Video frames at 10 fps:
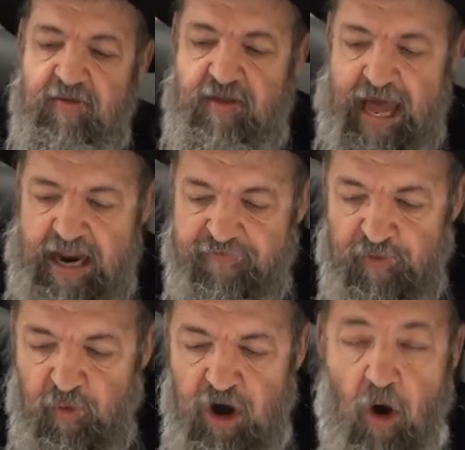that if
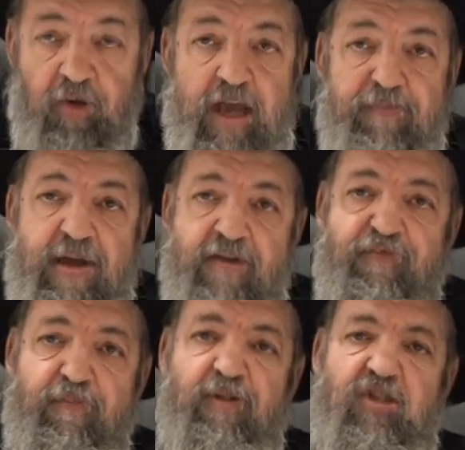it would only be
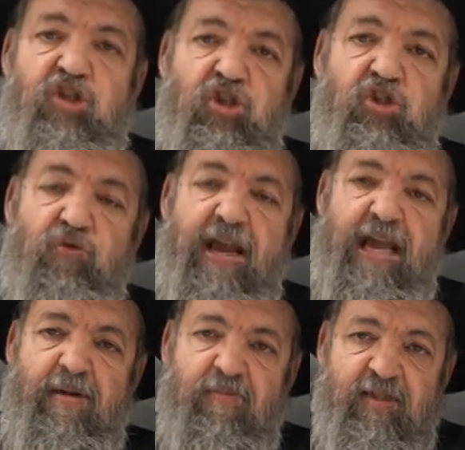from the
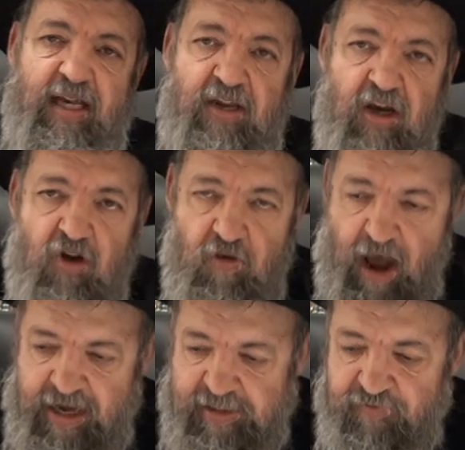screams and the
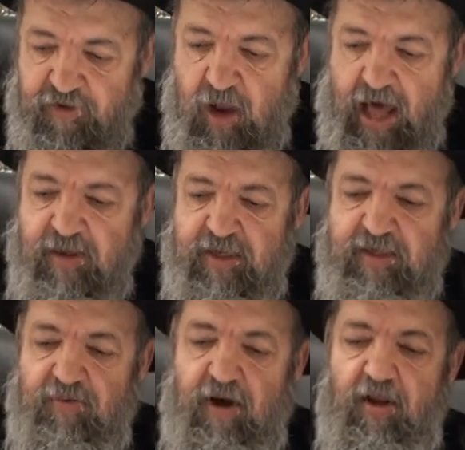cries of Klal
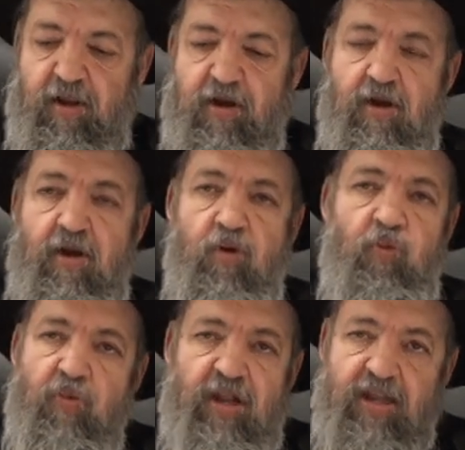Yisrael,
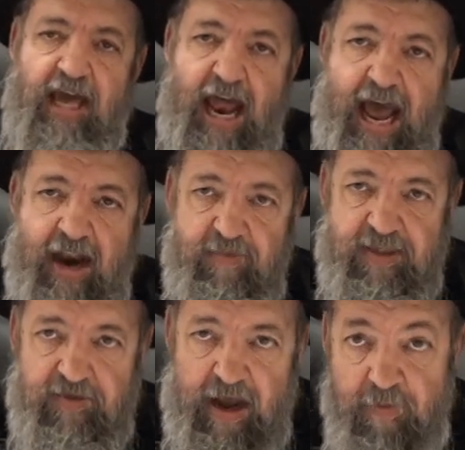we wouldn't have got out of
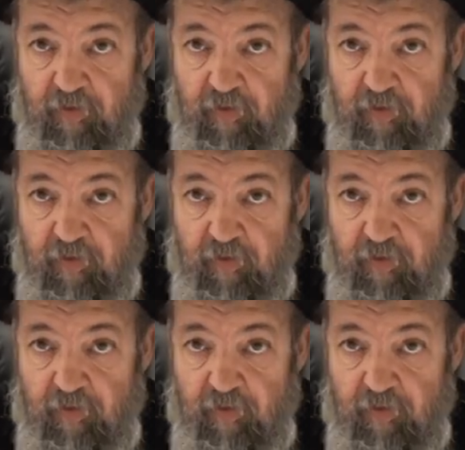Mitzrayim.